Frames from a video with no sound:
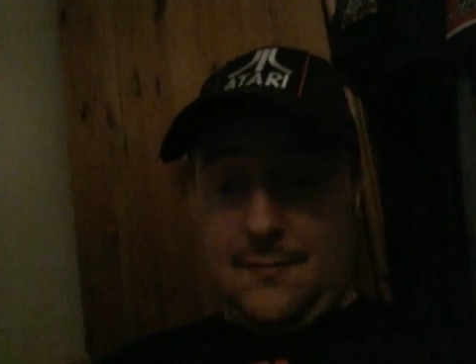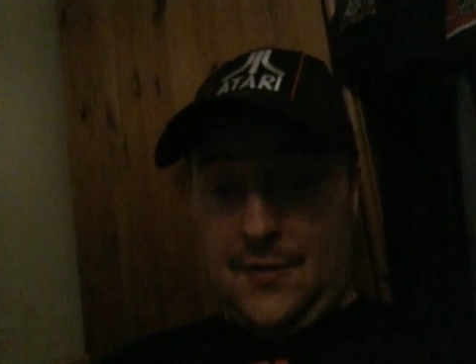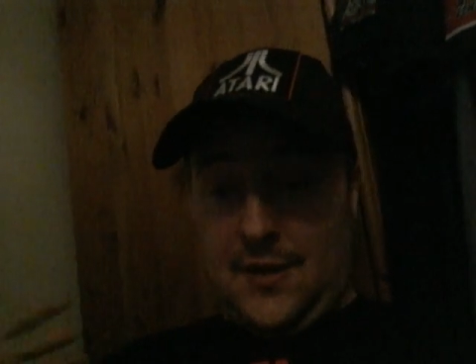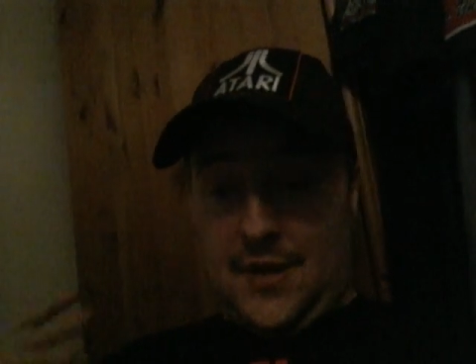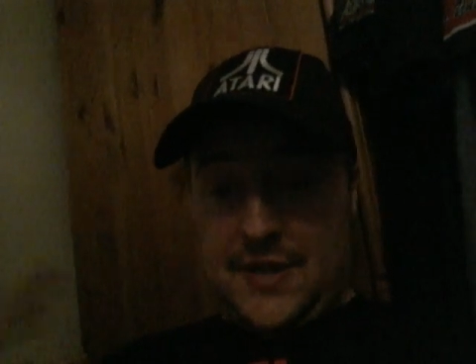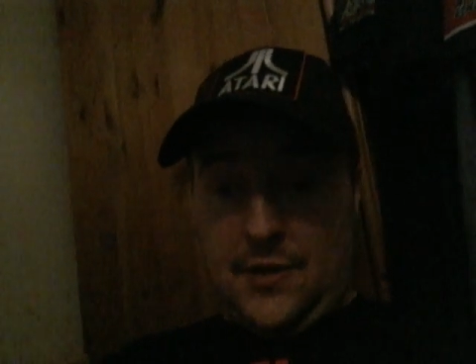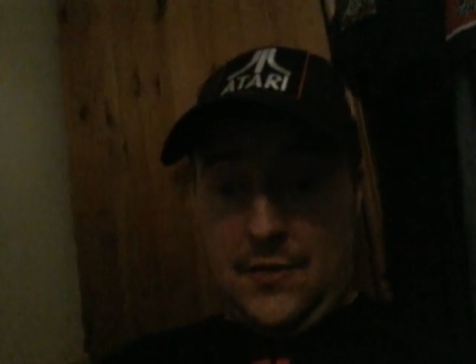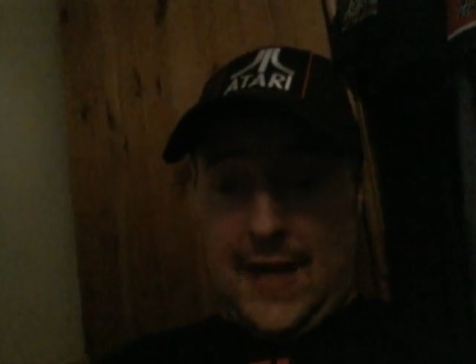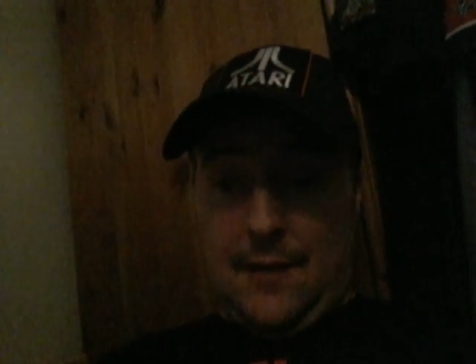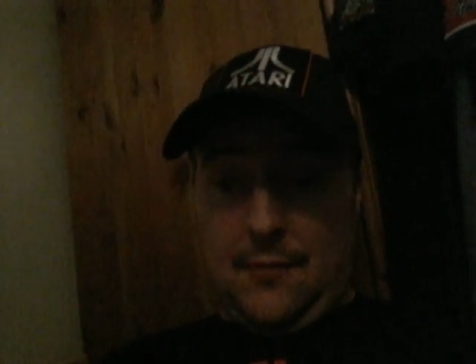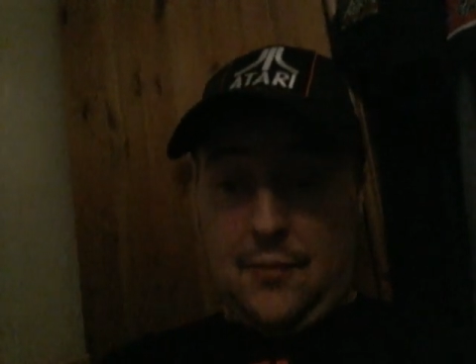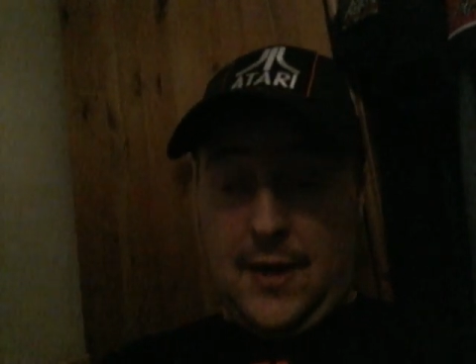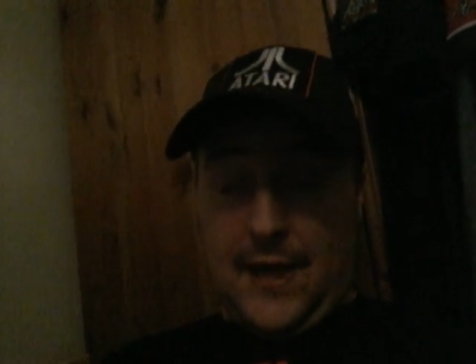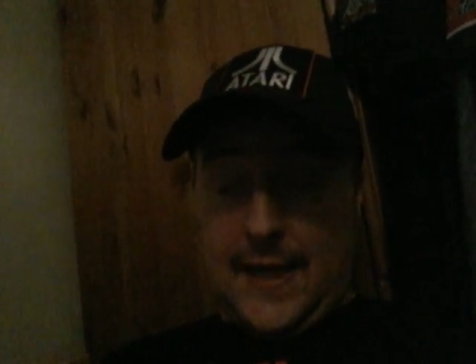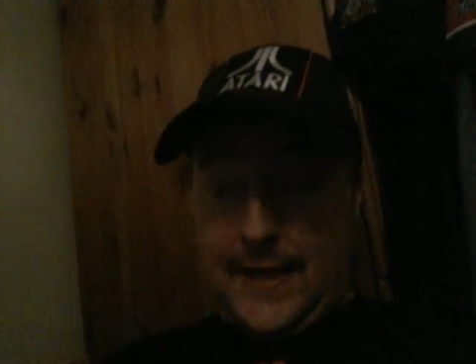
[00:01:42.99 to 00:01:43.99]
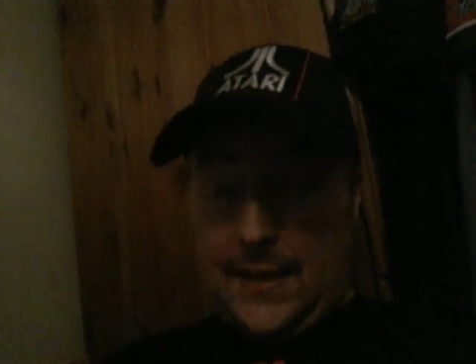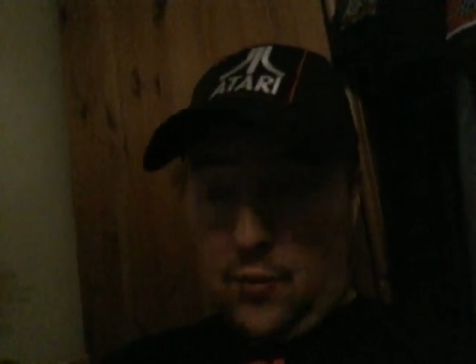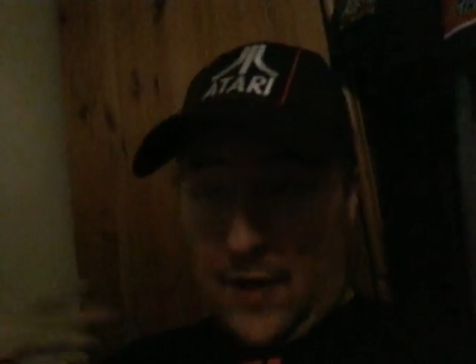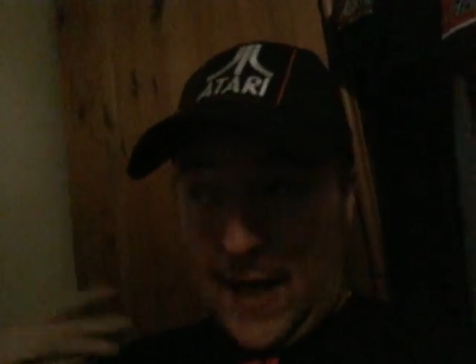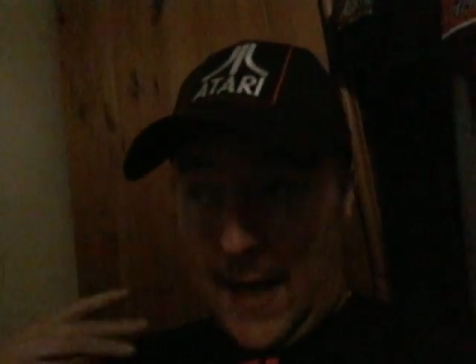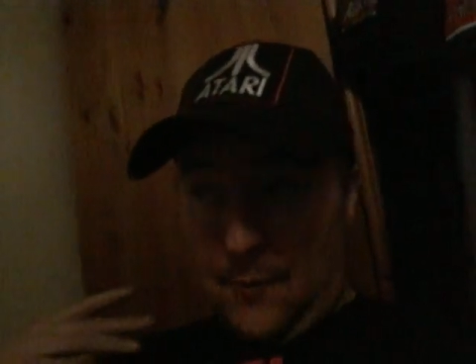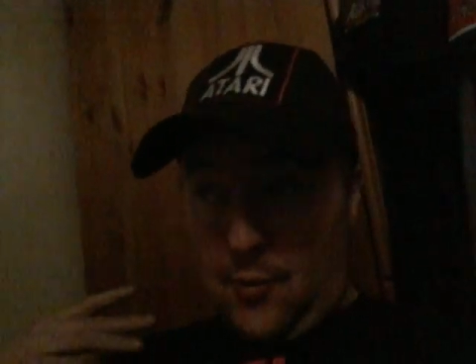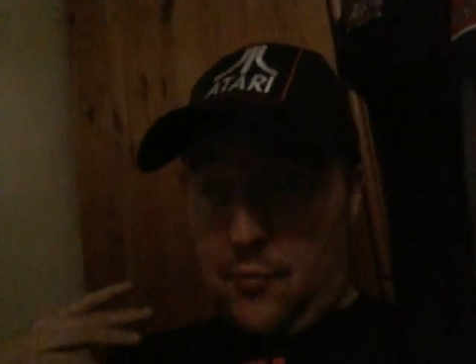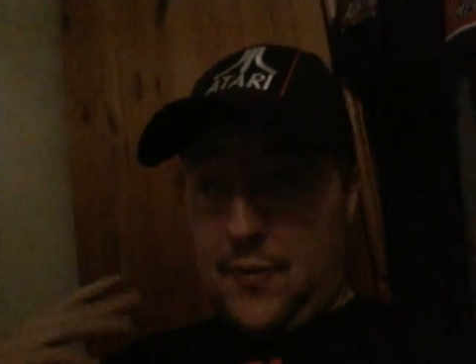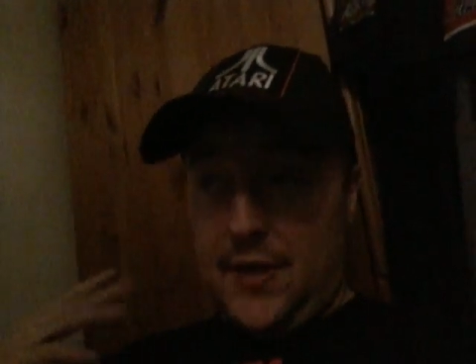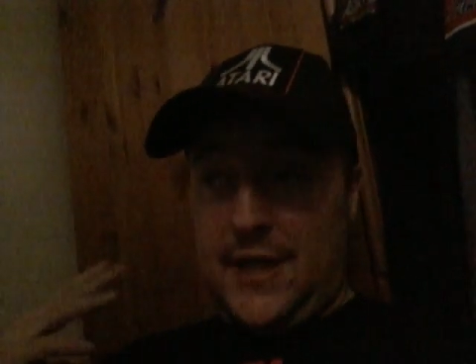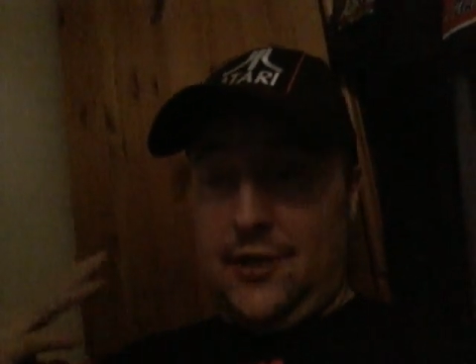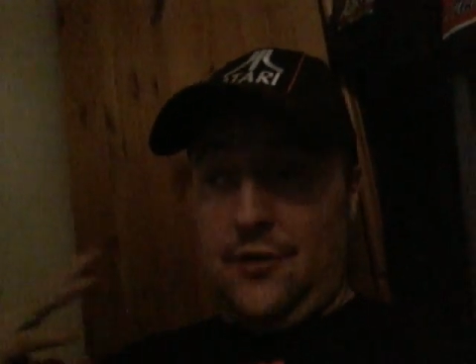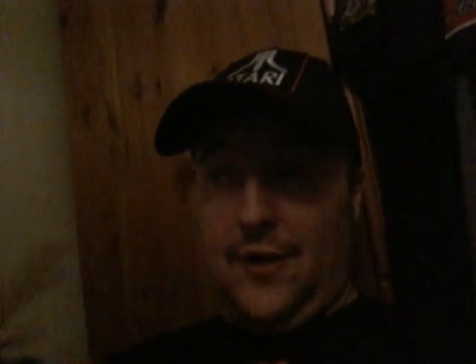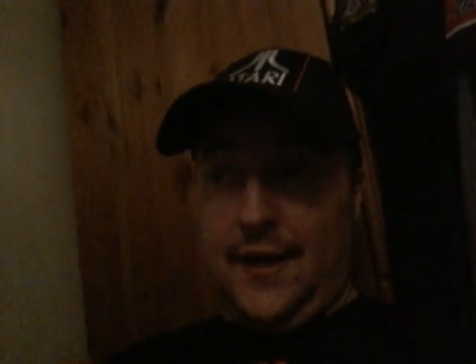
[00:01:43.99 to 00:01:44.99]
because you came up
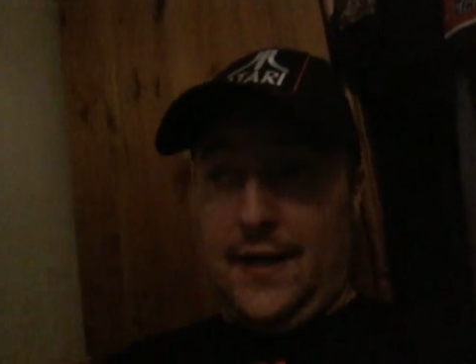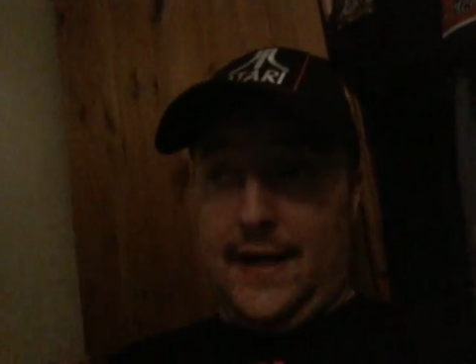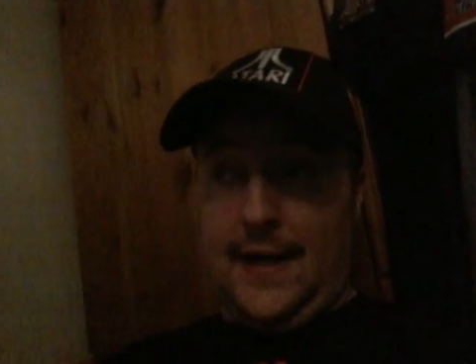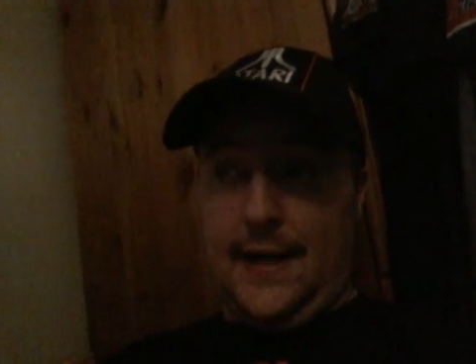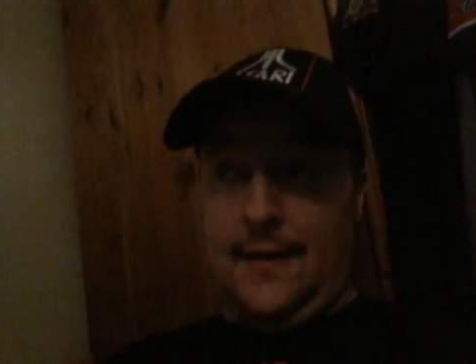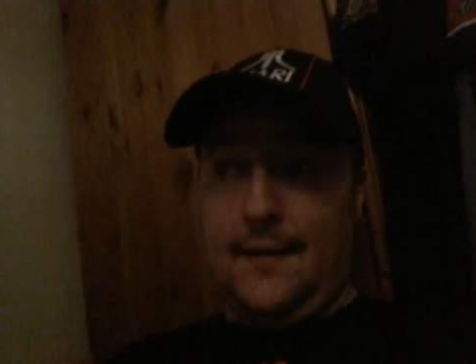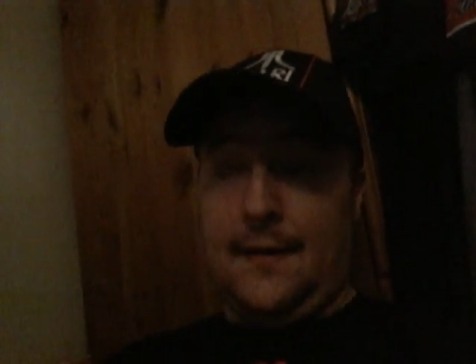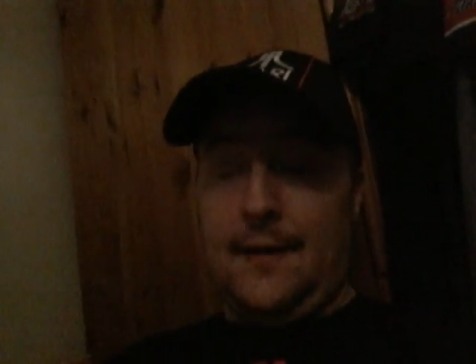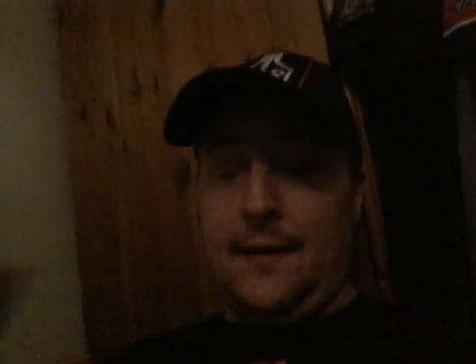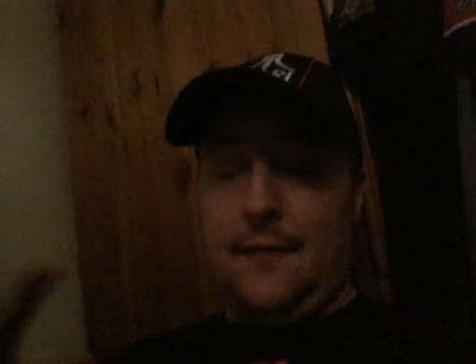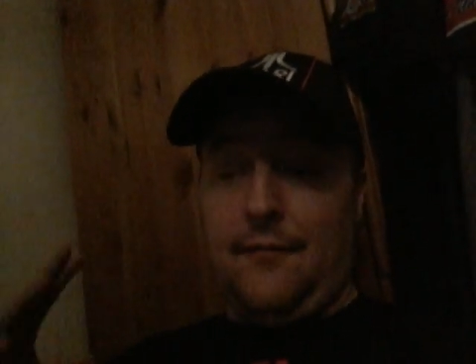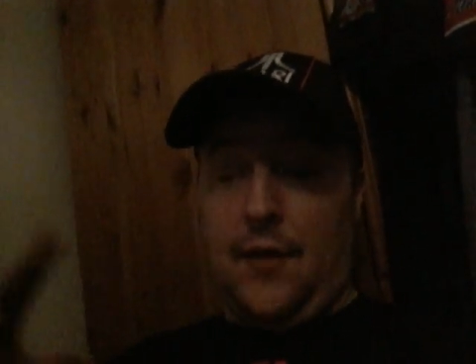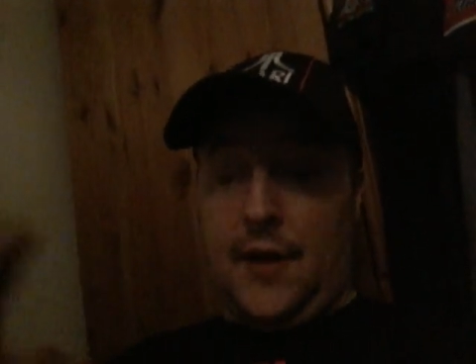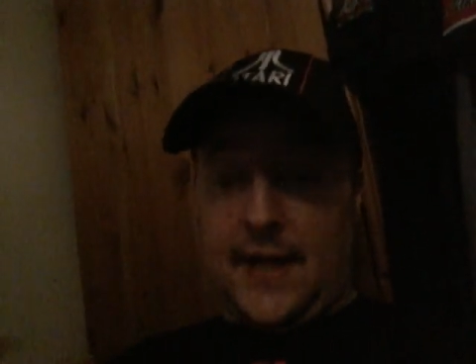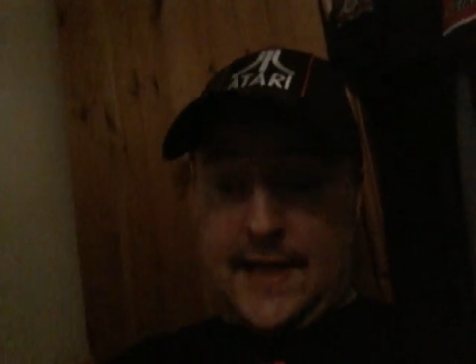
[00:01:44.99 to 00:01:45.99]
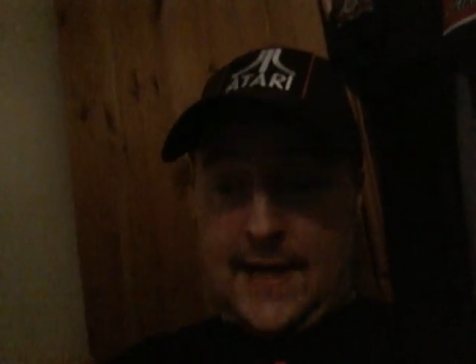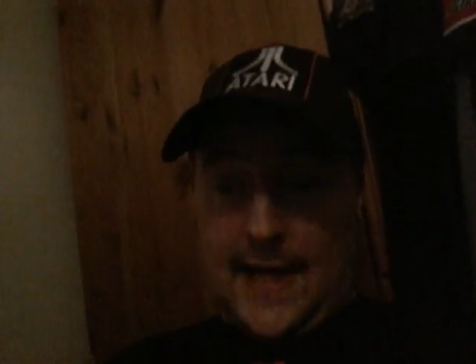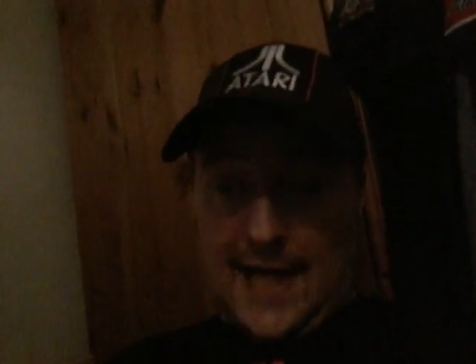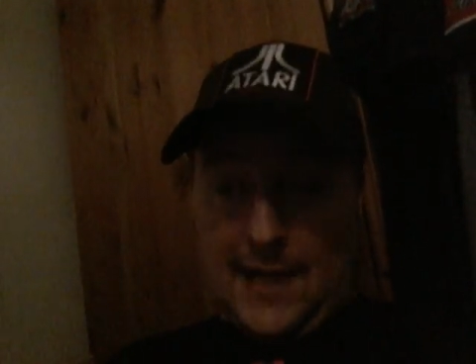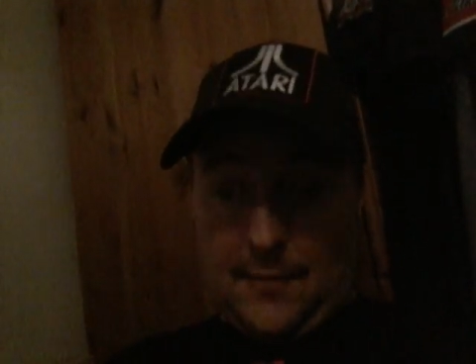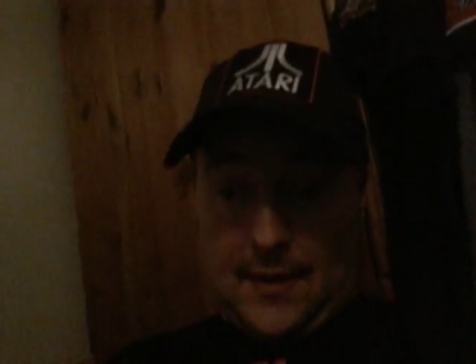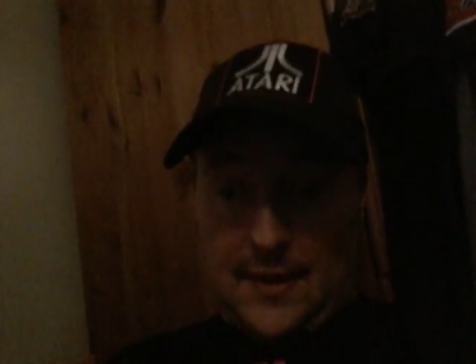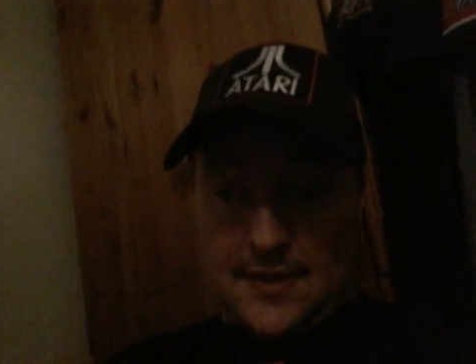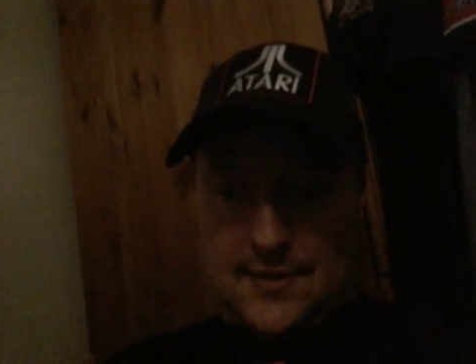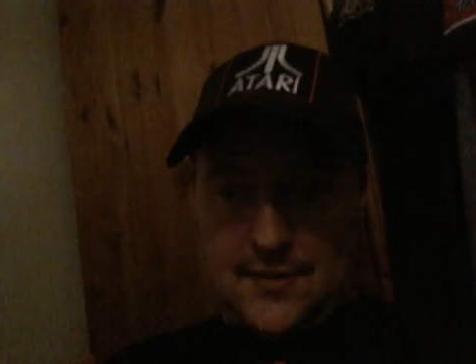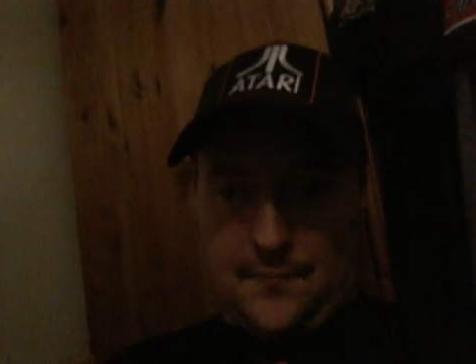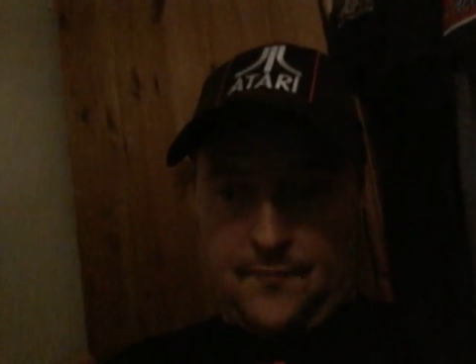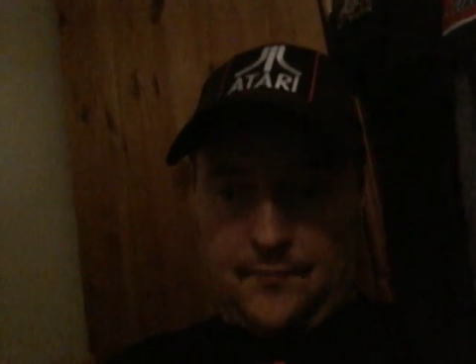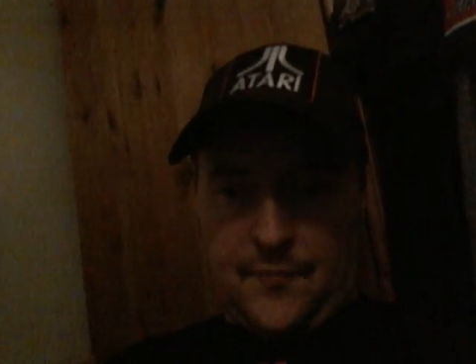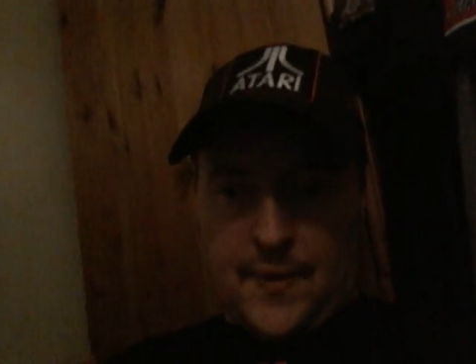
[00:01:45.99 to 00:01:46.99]
with the idea for the Atari box.